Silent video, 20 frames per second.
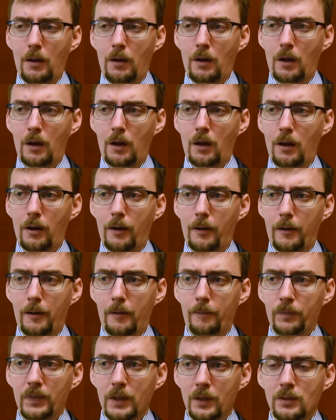
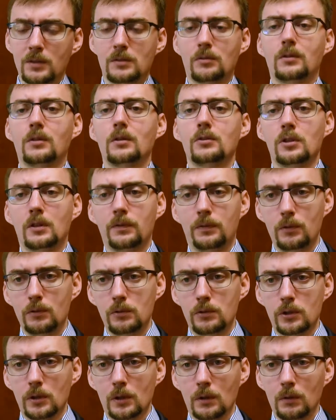In the strategic
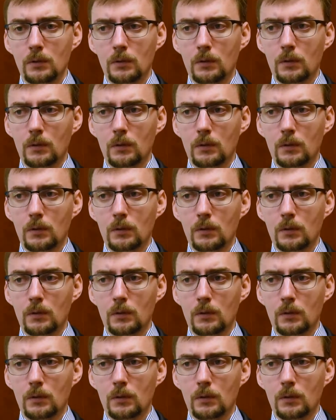future,